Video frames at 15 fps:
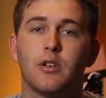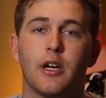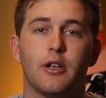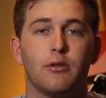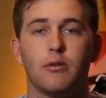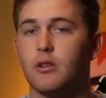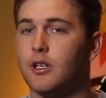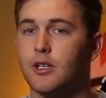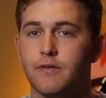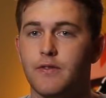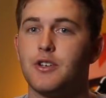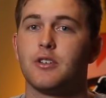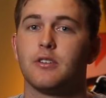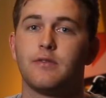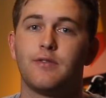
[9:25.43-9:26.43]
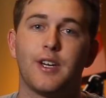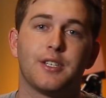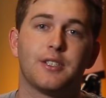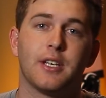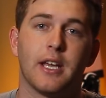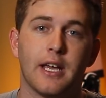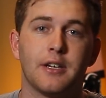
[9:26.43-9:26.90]
I do a lot of visual effects,
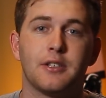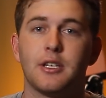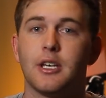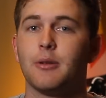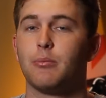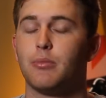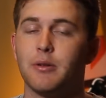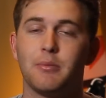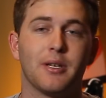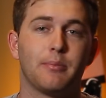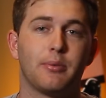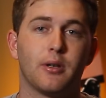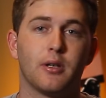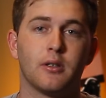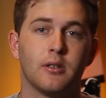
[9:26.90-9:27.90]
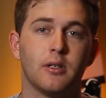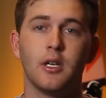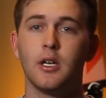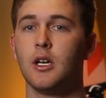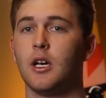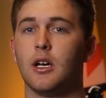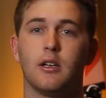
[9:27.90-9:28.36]
editing, Premiere Pro,
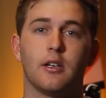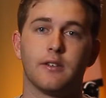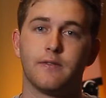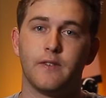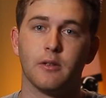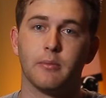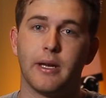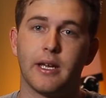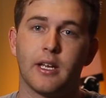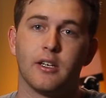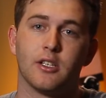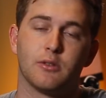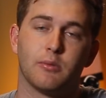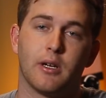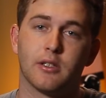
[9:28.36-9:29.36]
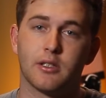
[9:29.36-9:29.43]
a lot of filmmaking as well.